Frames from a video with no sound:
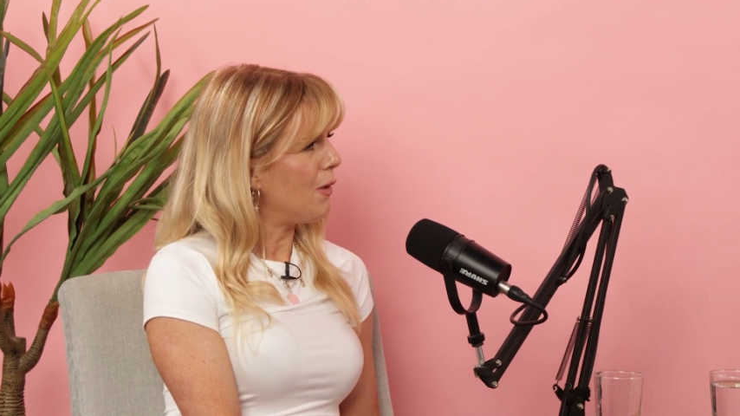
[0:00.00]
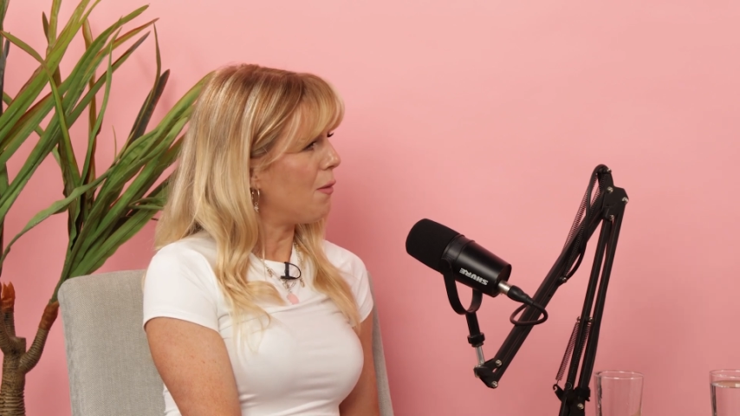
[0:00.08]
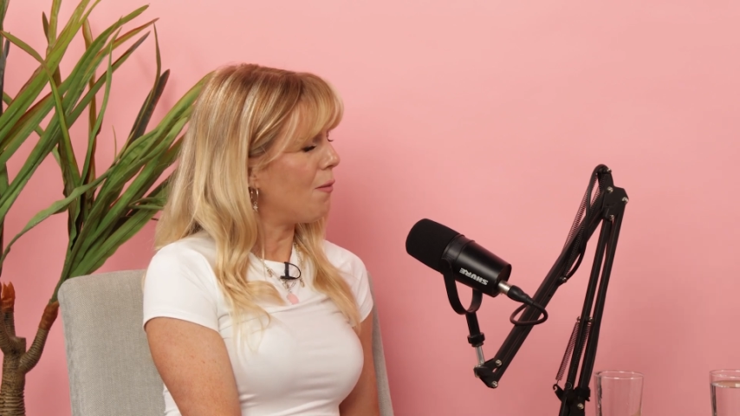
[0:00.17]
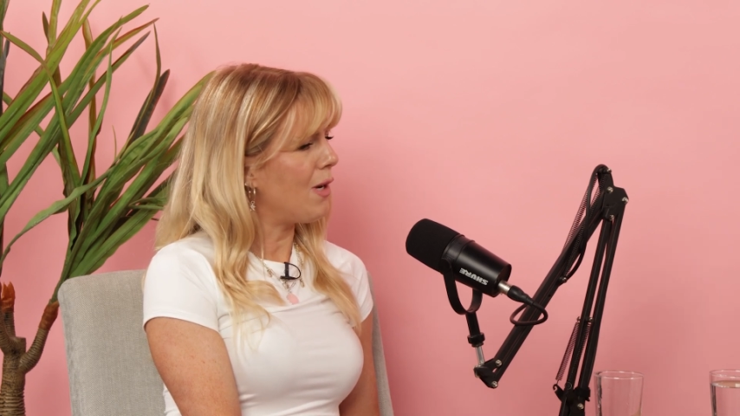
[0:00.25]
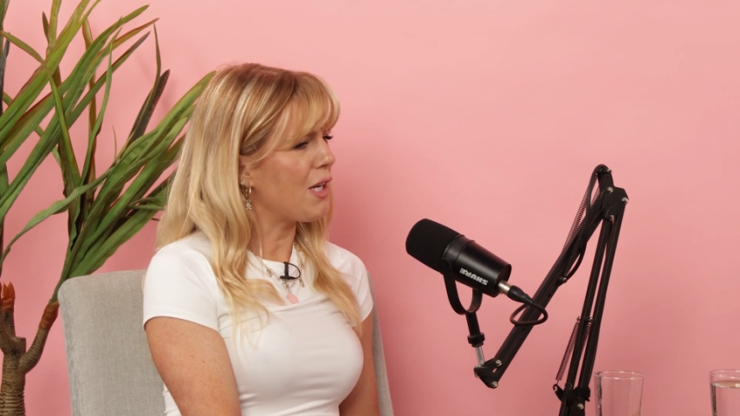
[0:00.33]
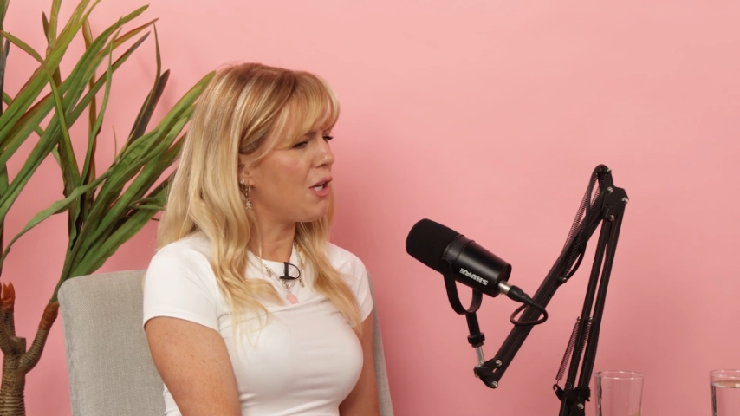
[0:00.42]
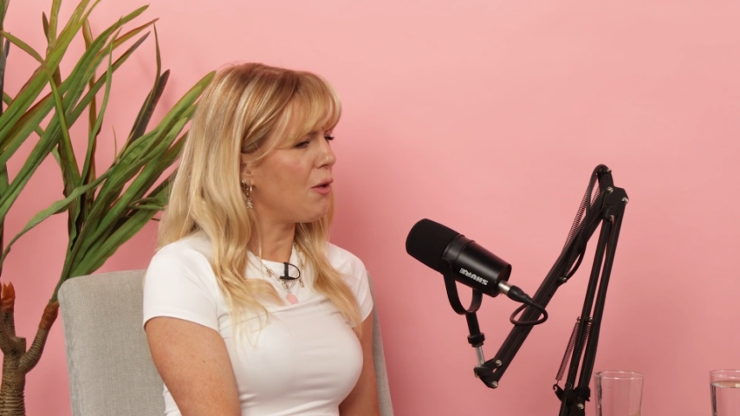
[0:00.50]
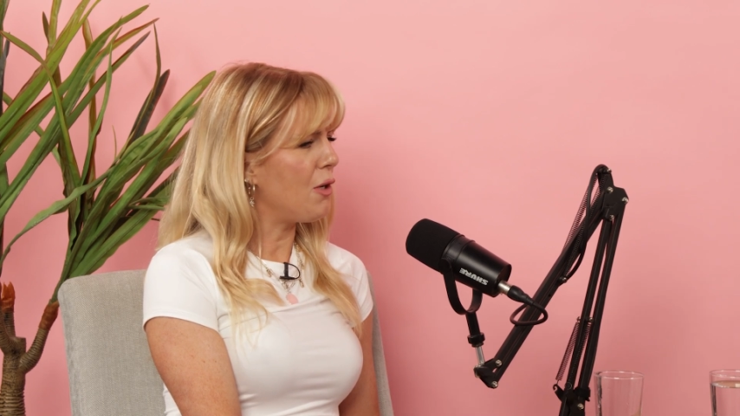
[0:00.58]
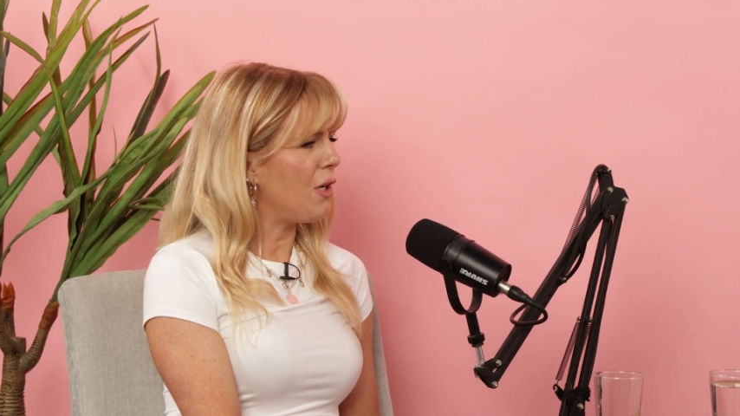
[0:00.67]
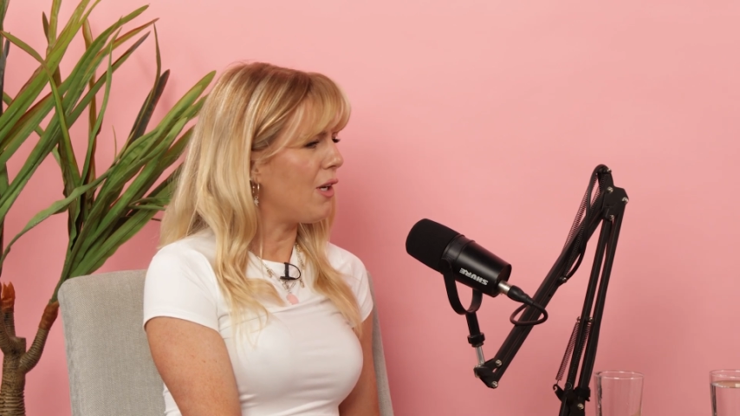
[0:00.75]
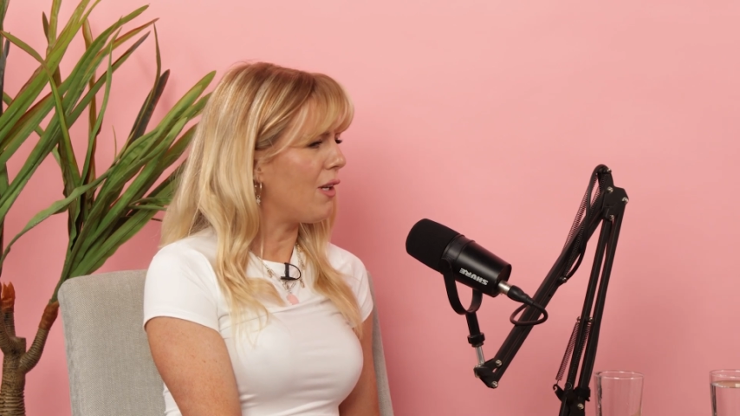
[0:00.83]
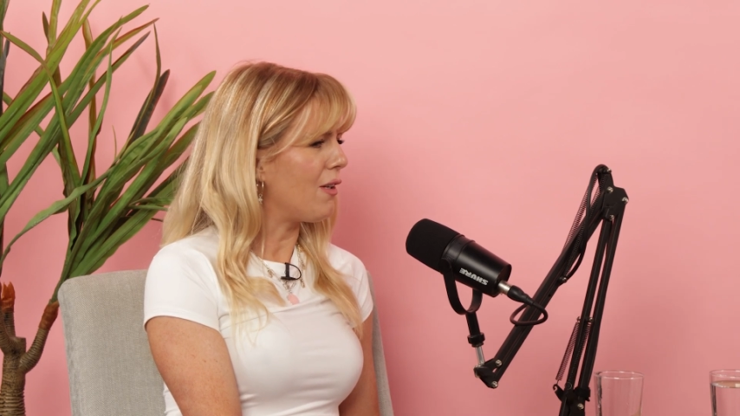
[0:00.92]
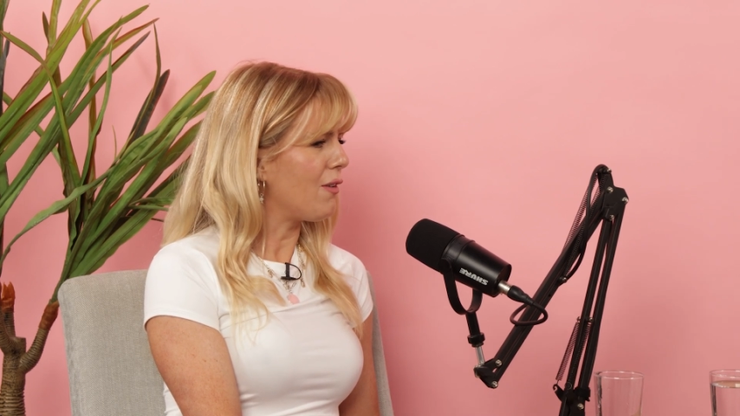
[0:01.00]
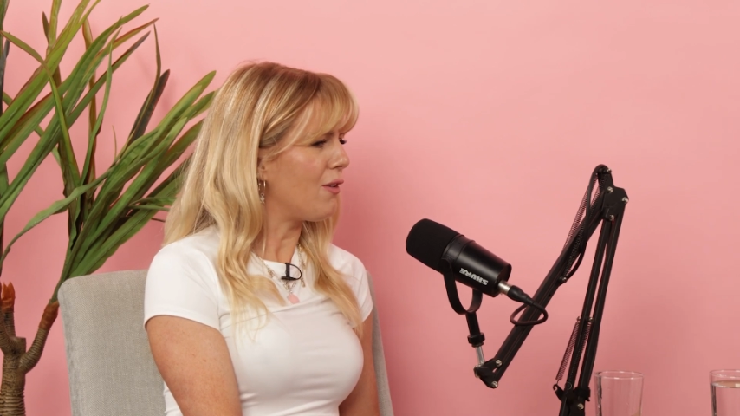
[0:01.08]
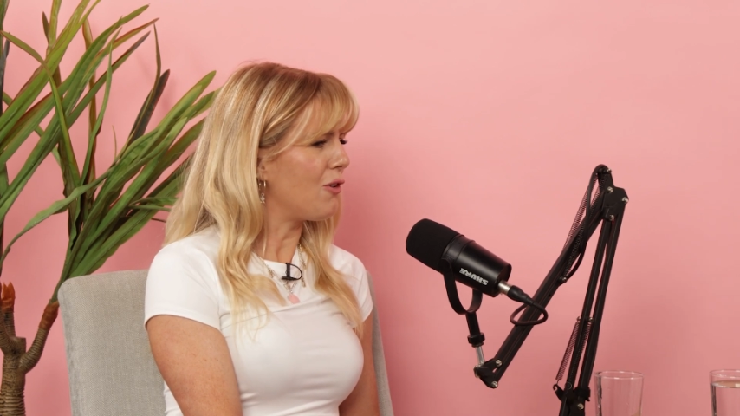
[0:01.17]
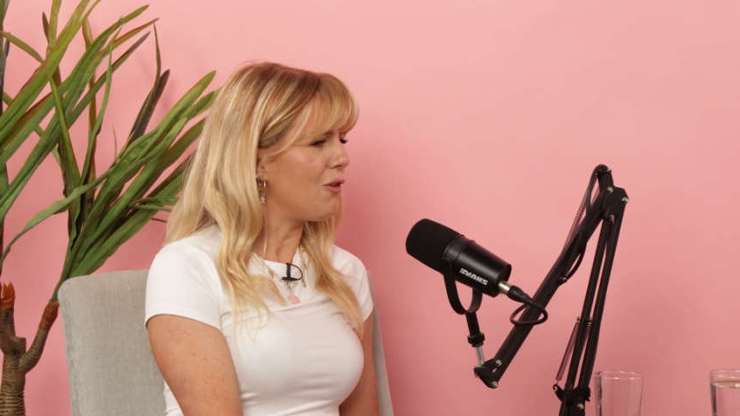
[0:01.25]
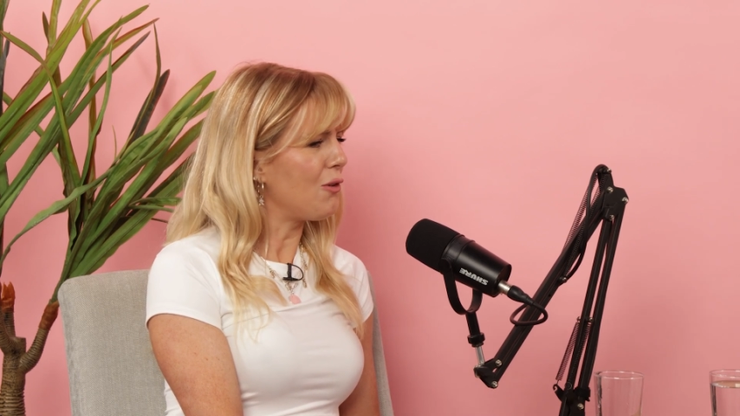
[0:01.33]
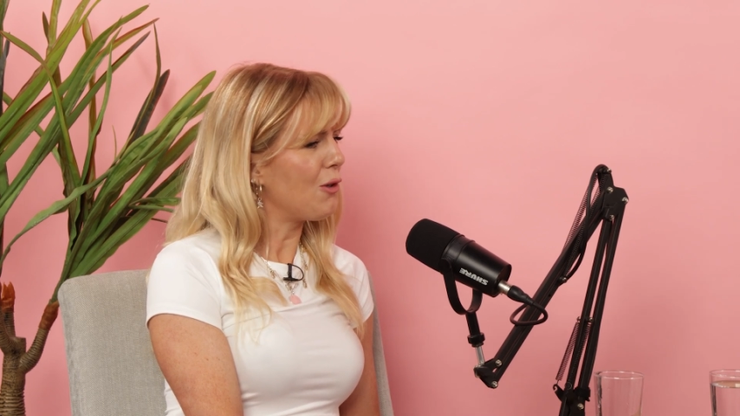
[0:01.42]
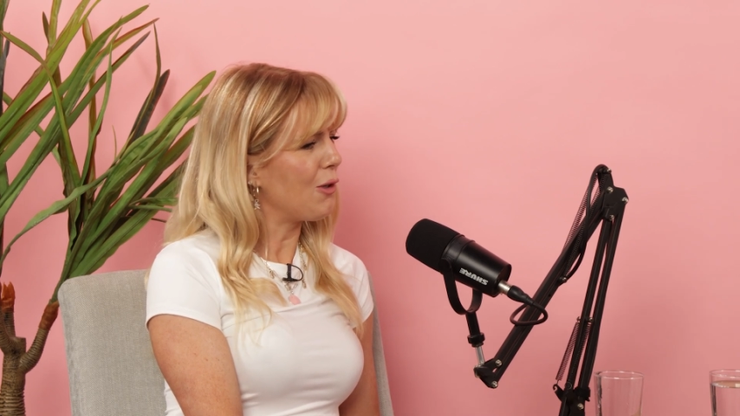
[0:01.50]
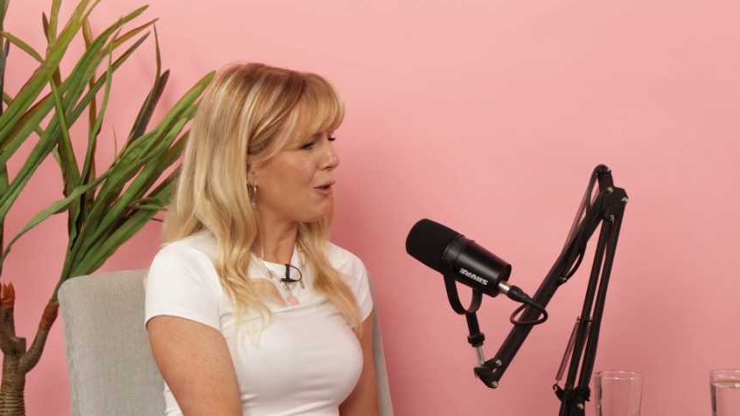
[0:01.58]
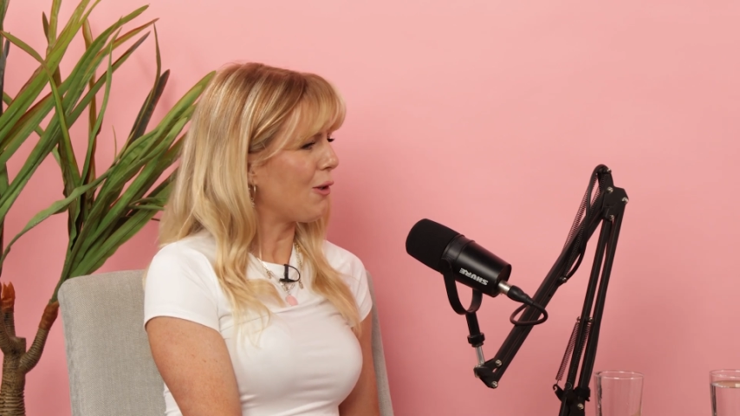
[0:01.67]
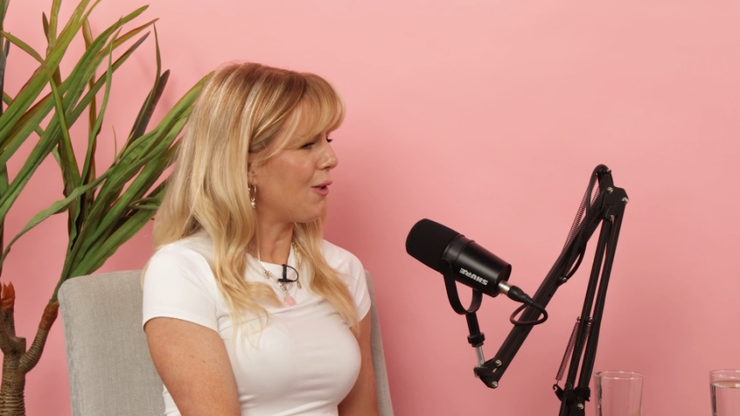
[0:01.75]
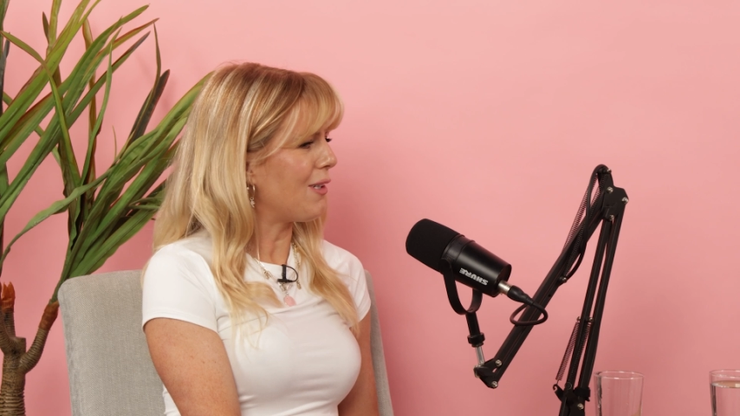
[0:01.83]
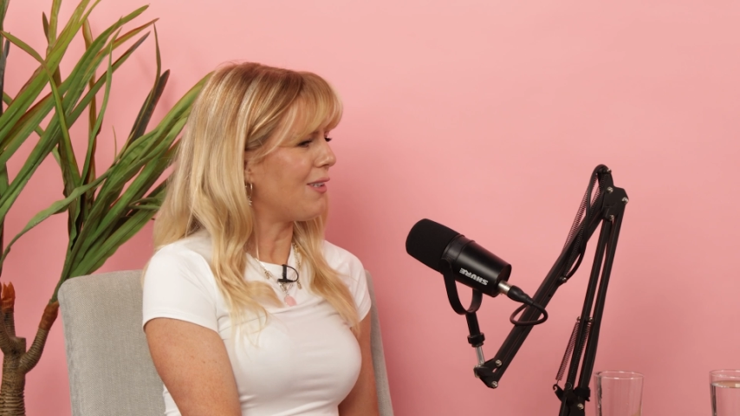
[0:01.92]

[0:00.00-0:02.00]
Mancunian, so she's northern,